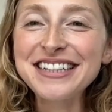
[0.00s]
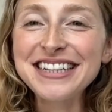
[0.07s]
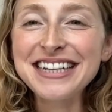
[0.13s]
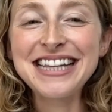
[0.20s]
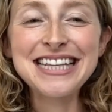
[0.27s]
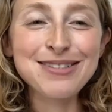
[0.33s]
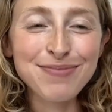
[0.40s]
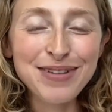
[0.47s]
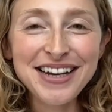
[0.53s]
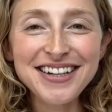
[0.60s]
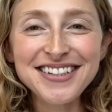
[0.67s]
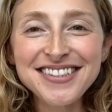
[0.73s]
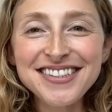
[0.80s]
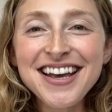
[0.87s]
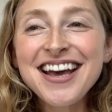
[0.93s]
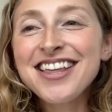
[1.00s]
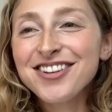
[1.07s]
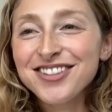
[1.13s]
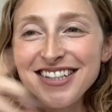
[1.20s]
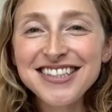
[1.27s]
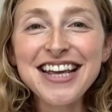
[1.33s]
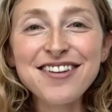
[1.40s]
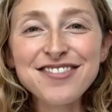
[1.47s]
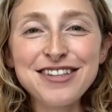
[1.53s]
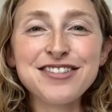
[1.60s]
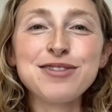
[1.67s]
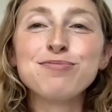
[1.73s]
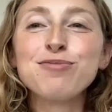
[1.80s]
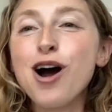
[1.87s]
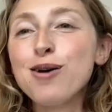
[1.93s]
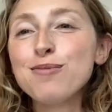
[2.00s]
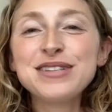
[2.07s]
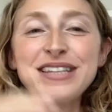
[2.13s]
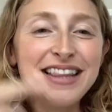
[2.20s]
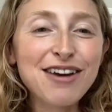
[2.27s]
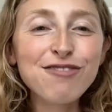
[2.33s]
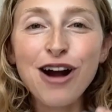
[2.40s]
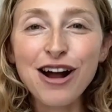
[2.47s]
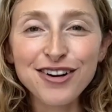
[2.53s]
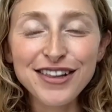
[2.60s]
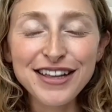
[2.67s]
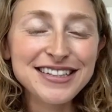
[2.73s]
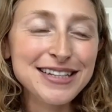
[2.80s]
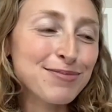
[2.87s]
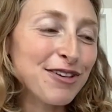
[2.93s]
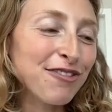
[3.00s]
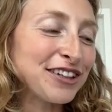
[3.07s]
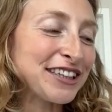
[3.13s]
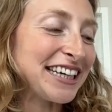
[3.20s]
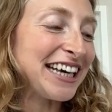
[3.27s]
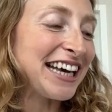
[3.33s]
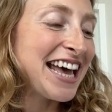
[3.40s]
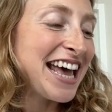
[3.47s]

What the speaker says: And that's because there's a set of system prompts and they wired things up differently.